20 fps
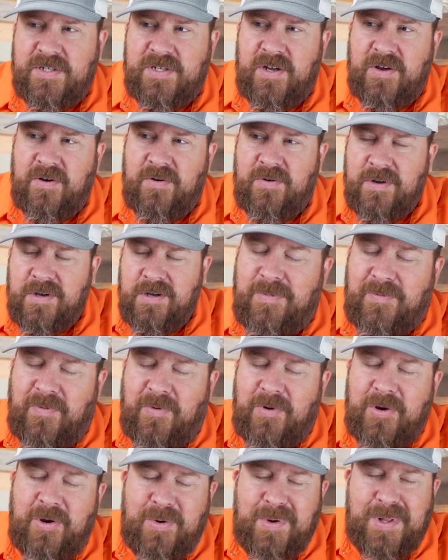So
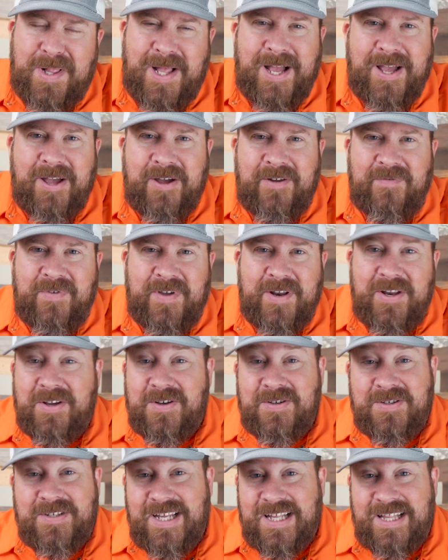before you rely on
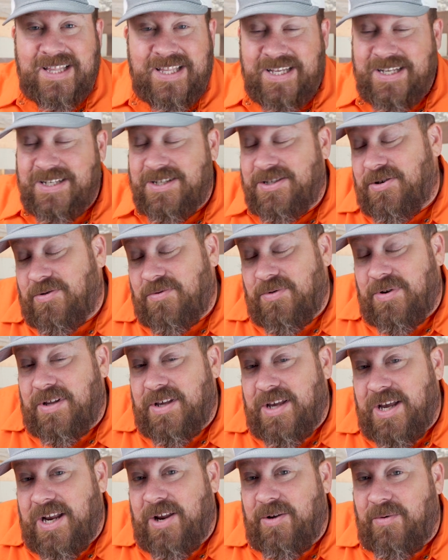videos like this or
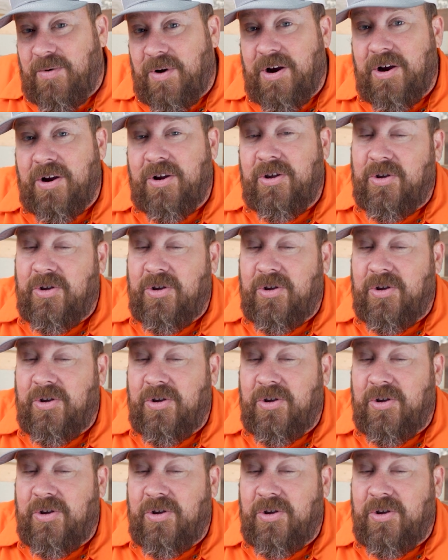really anywhere,